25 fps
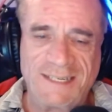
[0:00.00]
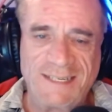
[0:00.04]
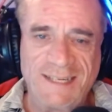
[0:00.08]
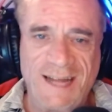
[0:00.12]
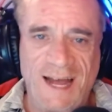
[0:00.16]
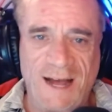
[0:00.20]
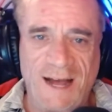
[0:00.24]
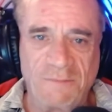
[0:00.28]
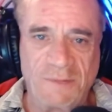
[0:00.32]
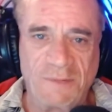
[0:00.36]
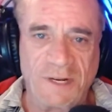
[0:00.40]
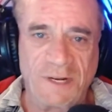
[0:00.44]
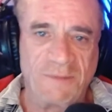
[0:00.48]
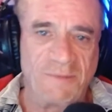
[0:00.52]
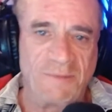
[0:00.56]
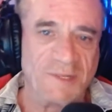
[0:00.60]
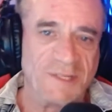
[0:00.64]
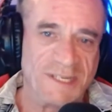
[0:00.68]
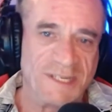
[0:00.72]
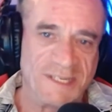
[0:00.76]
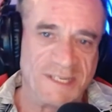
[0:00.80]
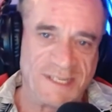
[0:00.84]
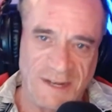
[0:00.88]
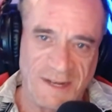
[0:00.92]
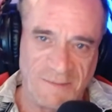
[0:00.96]
going to put
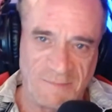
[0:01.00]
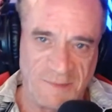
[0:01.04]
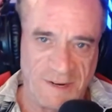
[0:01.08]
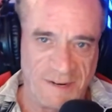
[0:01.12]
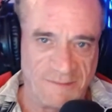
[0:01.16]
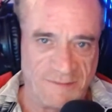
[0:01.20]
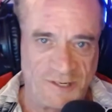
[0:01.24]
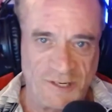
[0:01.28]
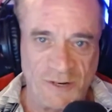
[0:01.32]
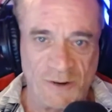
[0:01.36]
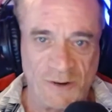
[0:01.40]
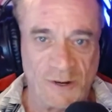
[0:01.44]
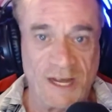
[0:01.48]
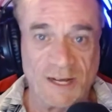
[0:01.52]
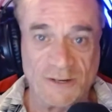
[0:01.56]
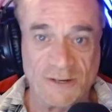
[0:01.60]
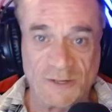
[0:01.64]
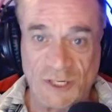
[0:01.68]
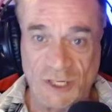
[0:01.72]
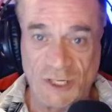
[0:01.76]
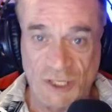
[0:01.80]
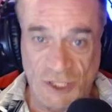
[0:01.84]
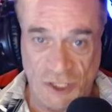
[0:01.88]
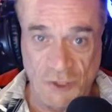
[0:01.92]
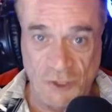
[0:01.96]
this up and show you how
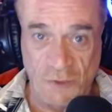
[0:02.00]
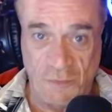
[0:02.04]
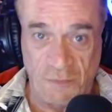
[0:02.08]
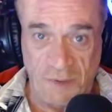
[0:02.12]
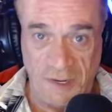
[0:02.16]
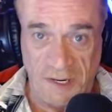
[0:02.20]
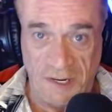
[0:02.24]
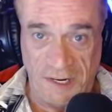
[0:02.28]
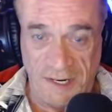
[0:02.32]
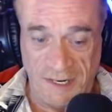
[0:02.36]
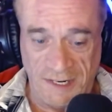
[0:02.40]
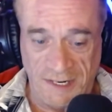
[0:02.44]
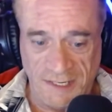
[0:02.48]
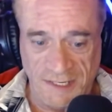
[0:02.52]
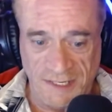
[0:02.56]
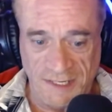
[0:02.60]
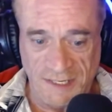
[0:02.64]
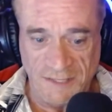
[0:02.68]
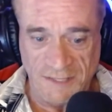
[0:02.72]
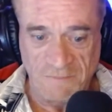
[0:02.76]
stupid it is.